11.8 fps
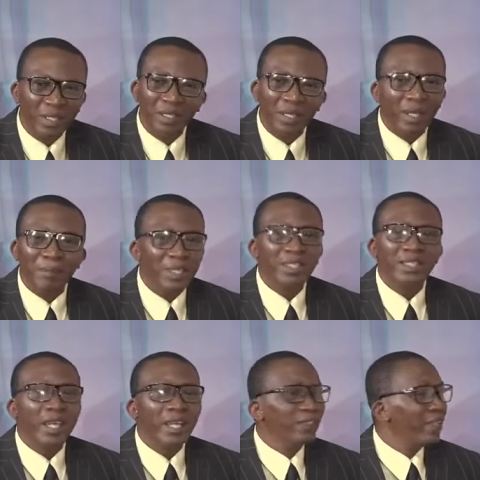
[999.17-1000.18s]
I mean, the
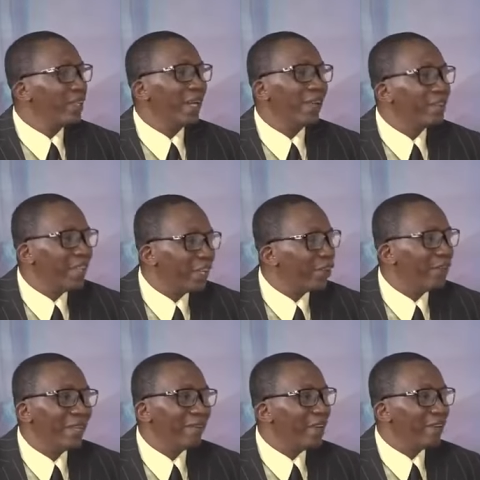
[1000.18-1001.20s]
scare is already out there.
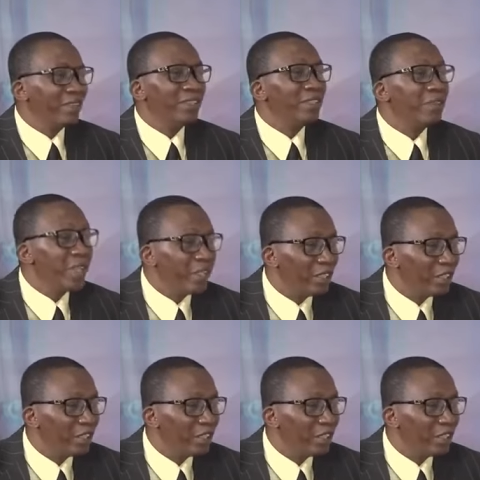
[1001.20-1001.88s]
Coronavirus is real.